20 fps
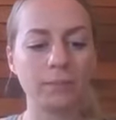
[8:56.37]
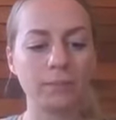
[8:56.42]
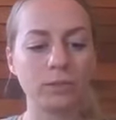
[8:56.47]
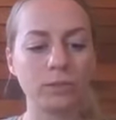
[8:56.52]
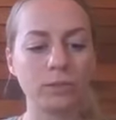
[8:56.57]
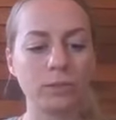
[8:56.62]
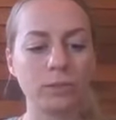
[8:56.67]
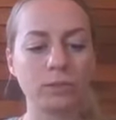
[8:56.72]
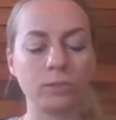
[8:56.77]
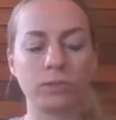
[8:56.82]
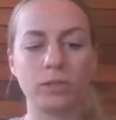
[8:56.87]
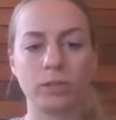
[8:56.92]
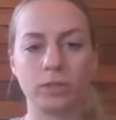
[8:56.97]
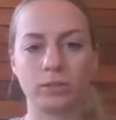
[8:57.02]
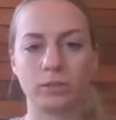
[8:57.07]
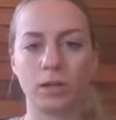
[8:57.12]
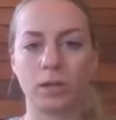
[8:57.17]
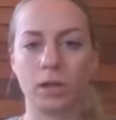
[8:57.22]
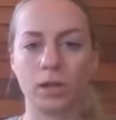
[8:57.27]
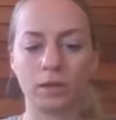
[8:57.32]
So
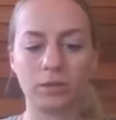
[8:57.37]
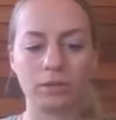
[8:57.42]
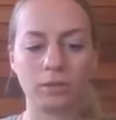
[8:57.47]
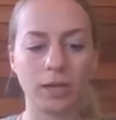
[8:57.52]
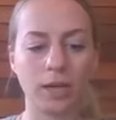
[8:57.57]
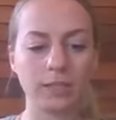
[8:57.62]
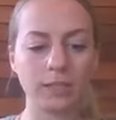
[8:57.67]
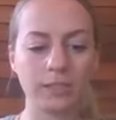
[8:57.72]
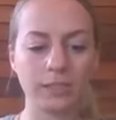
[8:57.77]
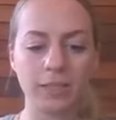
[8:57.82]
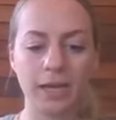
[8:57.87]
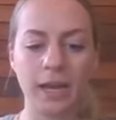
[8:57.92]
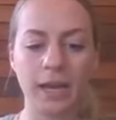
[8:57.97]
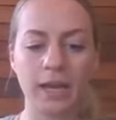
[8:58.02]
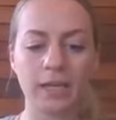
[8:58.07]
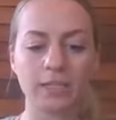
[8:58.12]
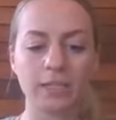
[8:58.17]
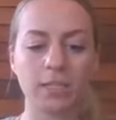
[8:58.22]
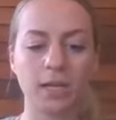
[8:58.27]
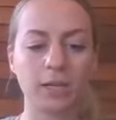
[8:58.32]
there's lots of
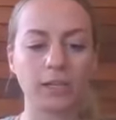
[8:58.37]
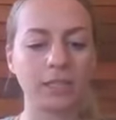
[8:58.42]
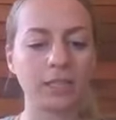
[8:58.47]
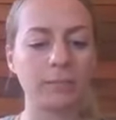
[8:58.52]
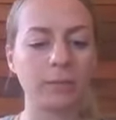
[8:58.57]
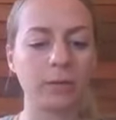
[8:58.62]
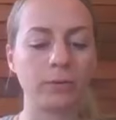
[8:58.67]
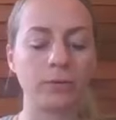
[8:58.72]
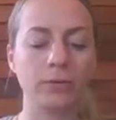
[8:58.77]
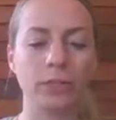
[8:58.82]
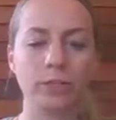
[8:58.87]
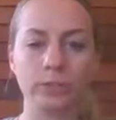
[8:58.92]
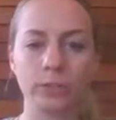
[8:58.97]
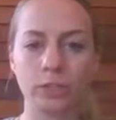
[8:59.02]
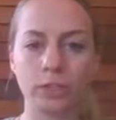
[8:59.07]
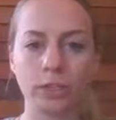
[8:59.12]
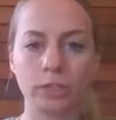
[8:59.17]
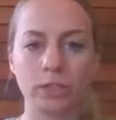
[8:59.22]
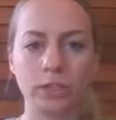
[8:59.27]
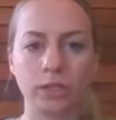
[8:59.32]
diets talking about no
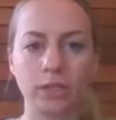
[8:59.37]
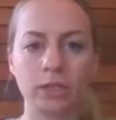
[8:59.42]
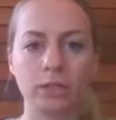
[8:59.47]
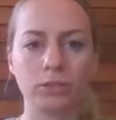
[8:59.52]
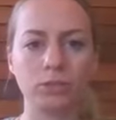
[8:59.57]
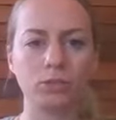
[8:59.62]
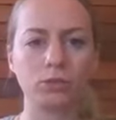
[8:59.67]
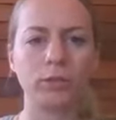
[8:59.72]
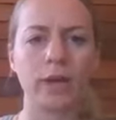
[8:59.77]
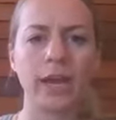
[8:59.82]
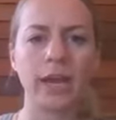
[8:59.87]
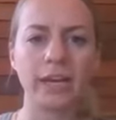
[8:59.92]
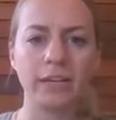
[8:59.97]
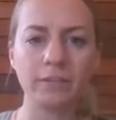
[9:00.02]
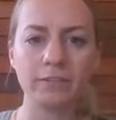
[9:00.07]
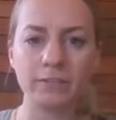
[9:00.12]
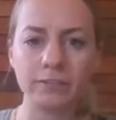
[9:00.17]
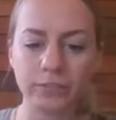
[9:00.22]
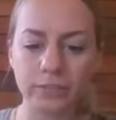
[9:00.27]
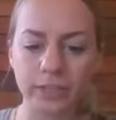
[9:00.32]
sugar,
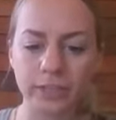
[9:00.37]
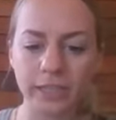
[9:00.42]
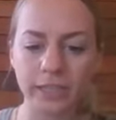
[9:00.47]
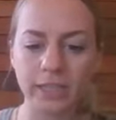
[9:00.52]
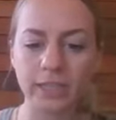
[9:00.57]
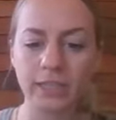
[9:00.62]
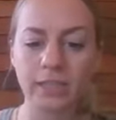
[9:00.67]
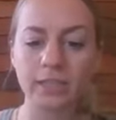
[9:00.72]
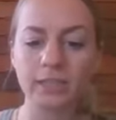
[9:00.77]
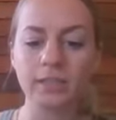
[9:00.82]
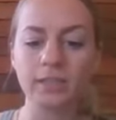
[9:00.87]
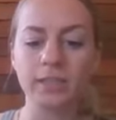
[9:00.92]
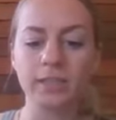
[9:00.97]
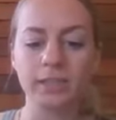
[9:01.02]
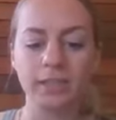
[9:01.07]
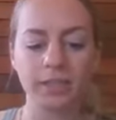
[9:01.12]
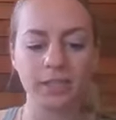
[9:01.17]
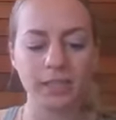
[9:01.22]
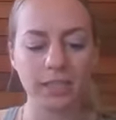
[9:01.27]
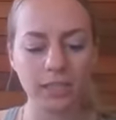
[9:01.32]
grain-free,
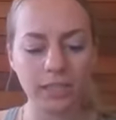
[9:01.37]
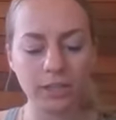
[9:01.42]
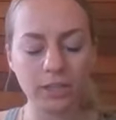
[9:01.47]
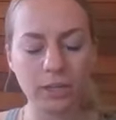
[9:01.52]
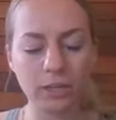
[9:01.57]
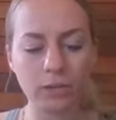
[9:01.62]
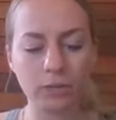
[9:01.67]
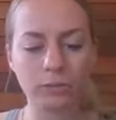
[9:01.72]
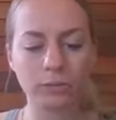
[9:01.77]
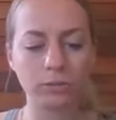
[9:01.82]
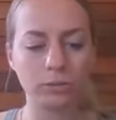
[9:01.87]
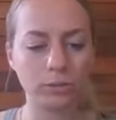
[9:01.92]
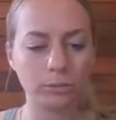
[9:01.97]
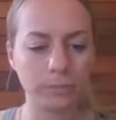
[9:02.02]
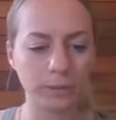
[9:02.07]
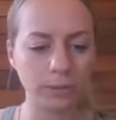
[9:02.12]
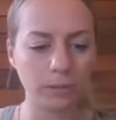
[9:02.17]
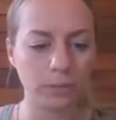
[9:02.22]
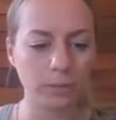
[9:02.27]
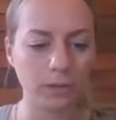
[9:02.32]
keto,
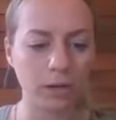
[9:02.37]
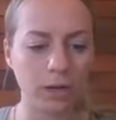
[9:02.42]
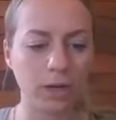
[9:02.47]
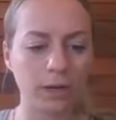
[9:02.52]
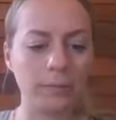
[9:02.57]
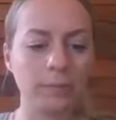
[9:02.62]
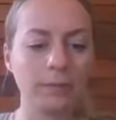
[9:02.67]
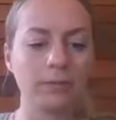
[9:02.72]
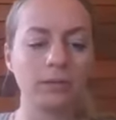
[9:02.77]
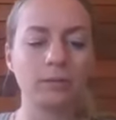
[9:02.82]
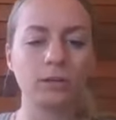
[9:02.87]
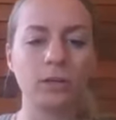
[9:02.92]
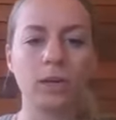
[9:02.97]
super low carb.